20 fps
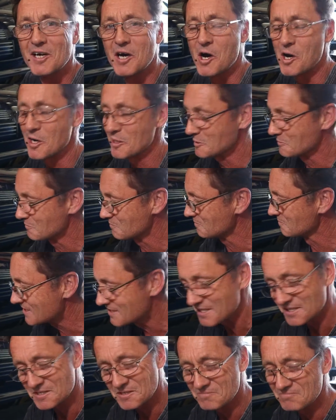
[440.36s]
I'm
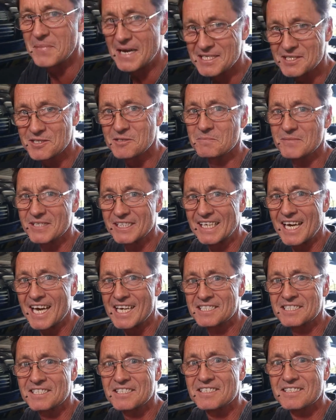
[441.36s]
just busting my
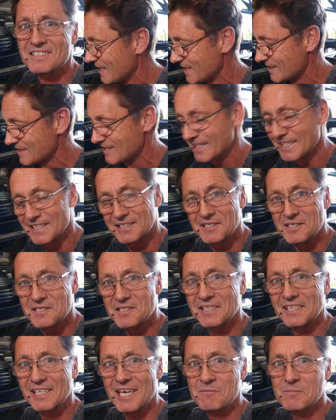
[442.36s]
guts to get
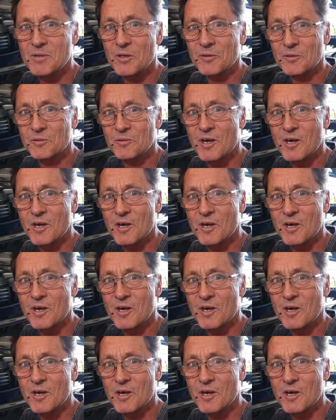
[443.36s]
this thing up on the